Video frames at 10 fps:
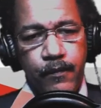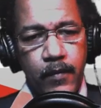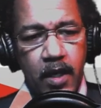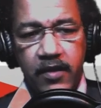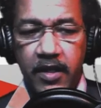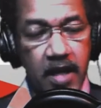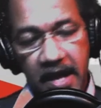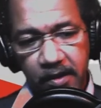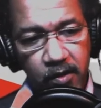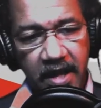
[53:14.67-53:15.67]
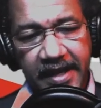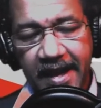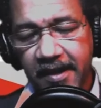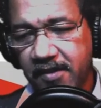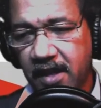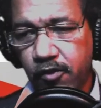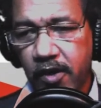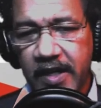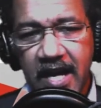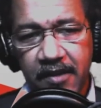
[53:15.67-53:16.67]
I tell you, I don't like Alexandria
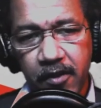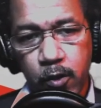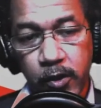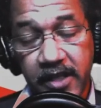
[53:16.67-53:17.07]
Ocasio-Cortez.